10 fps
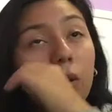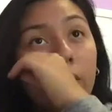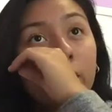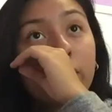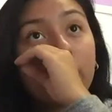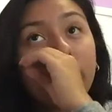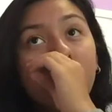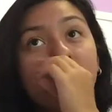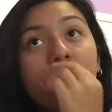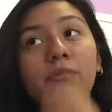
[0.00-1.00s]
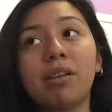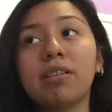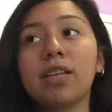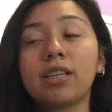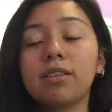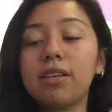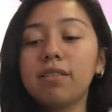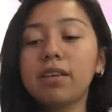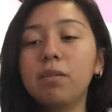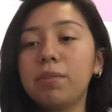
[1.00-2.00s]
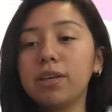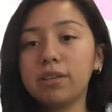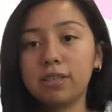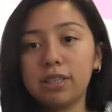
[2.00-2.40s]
going with a positive mindset like today's gonna be a